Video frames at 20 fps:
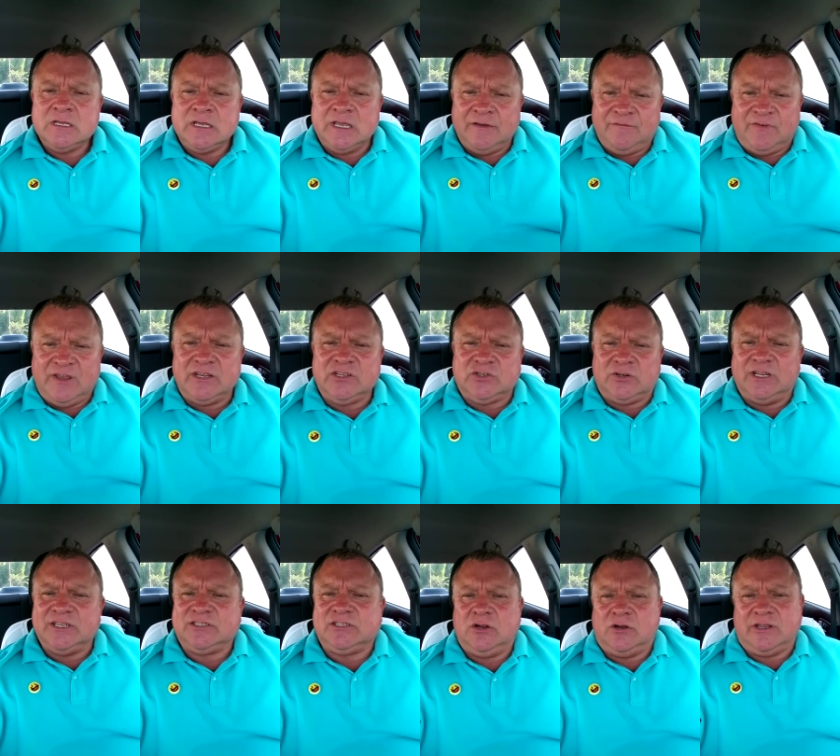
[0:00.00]

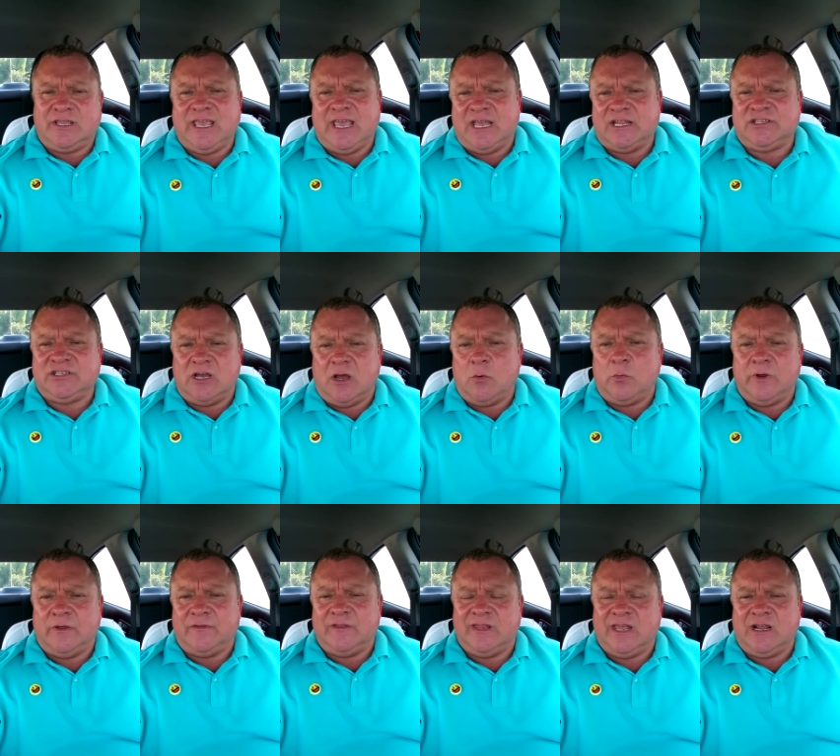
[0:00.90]
Eventually it's going to catch up
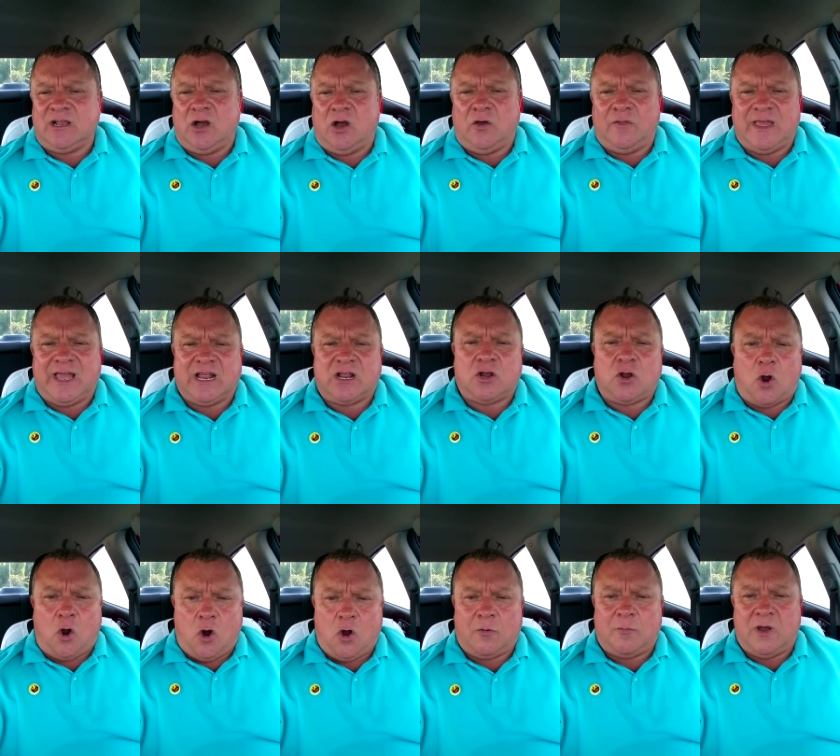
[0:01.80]
with you. They call that
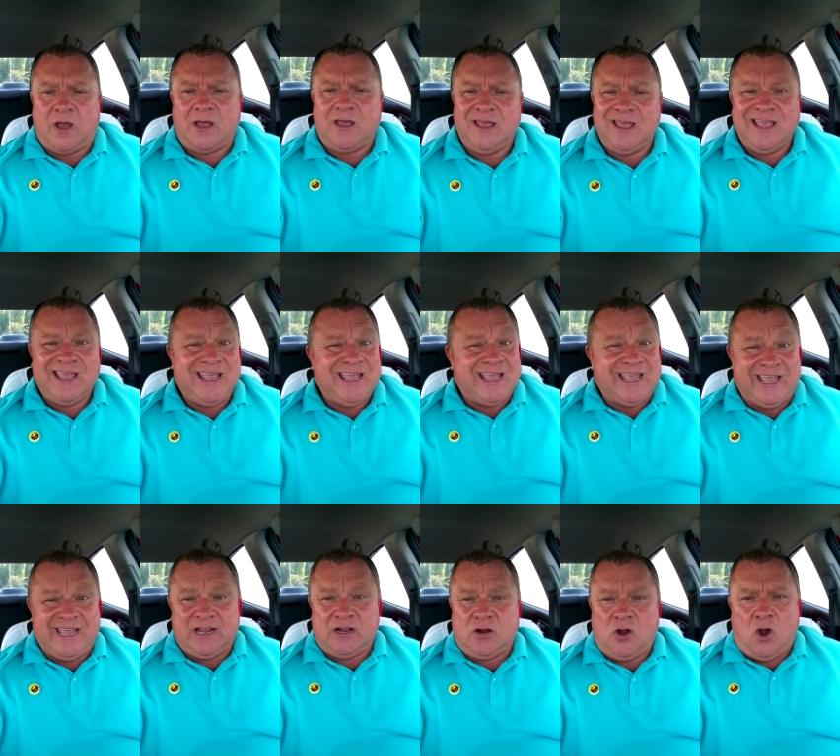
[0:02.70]
karma.
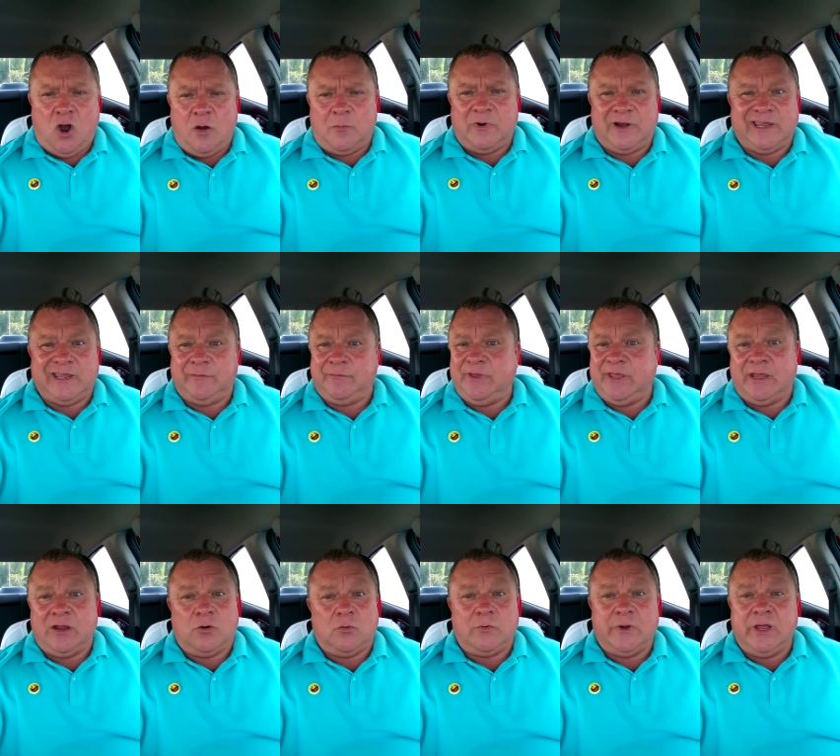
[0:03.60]
And karma can
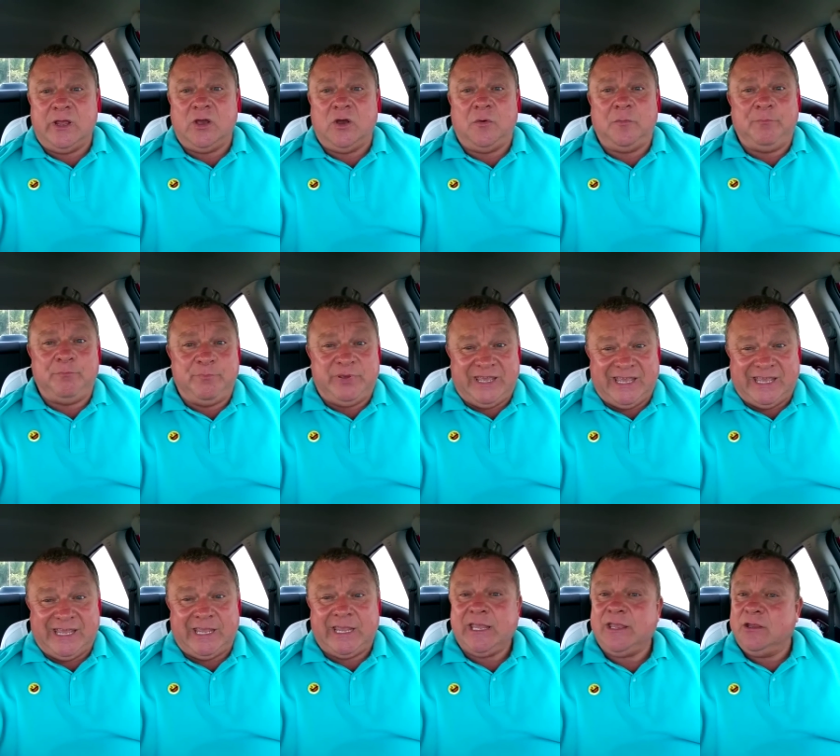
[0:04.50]
be a real
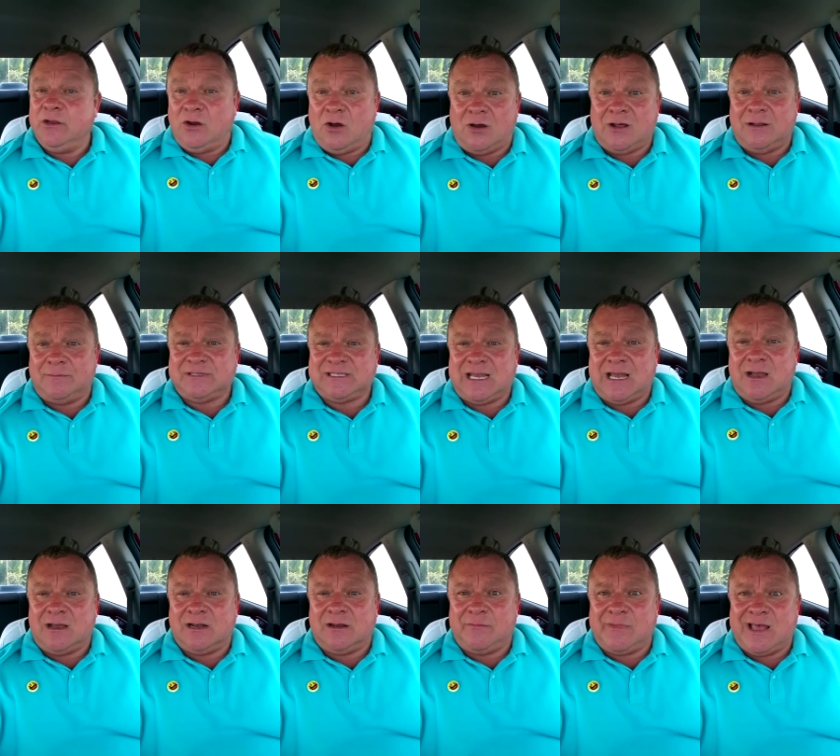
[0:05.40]
bee. You know what I'm
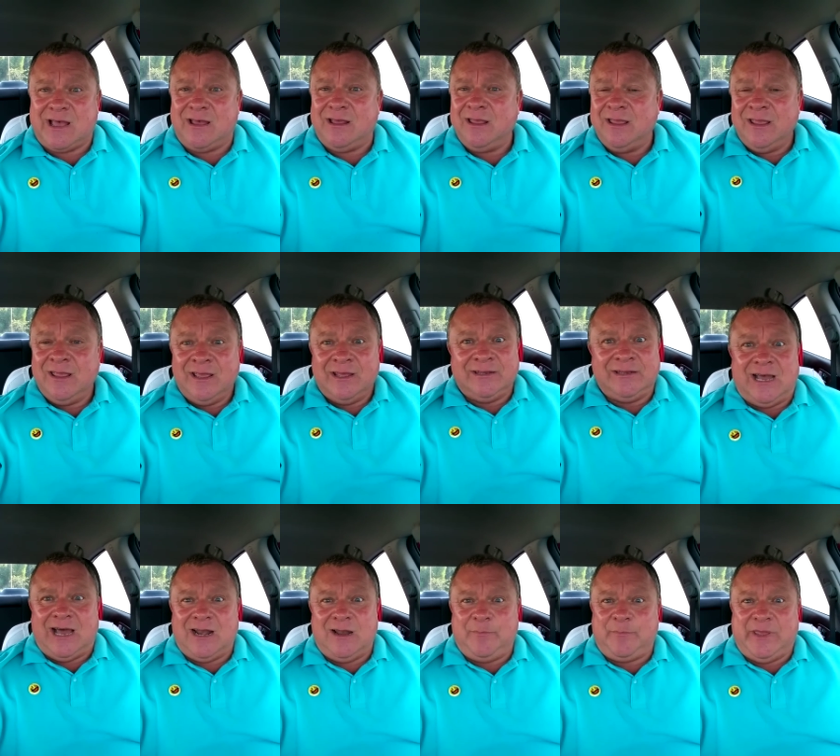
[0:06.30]
talking about?
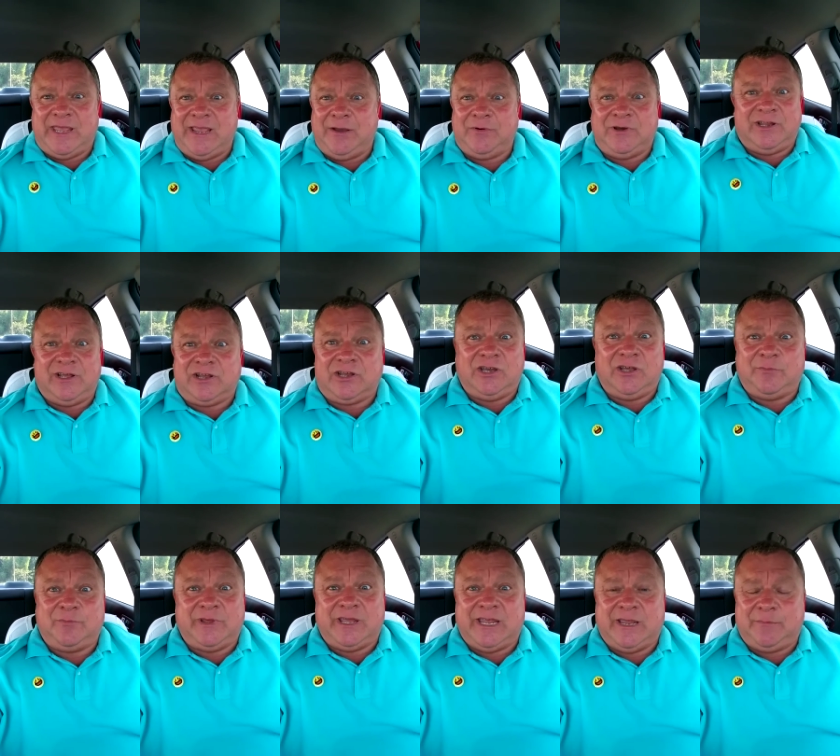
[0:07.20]
Not a bee with a
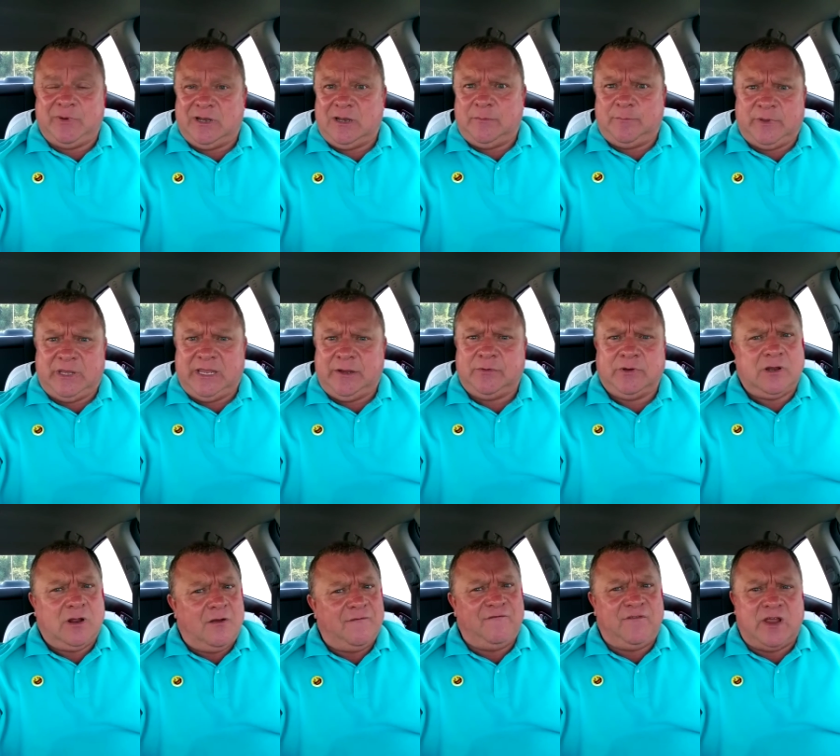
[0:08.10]
good bee, but a bee
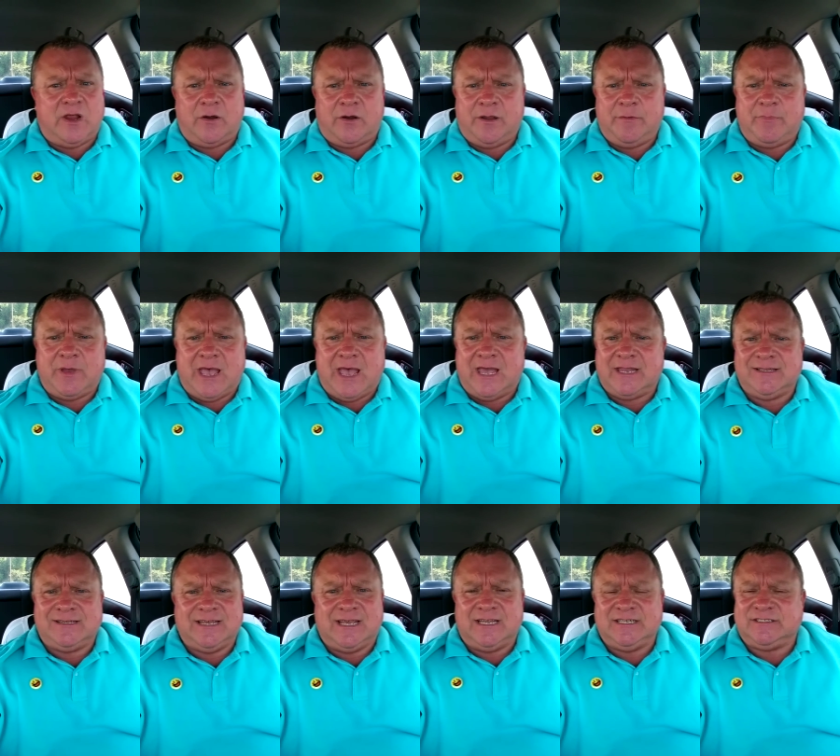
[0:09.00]
with a very
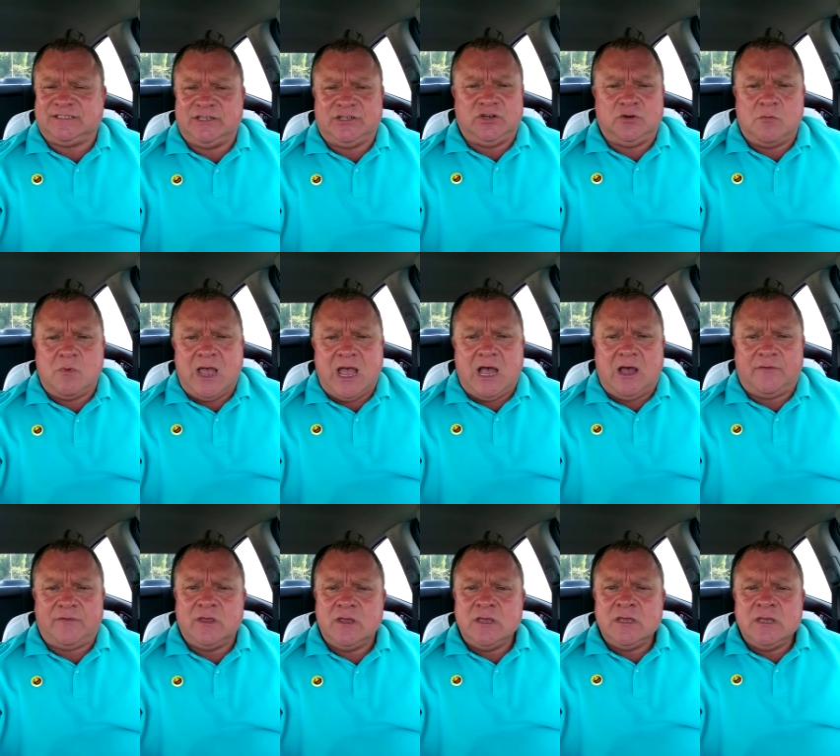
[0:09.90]
bad taste in your mouth.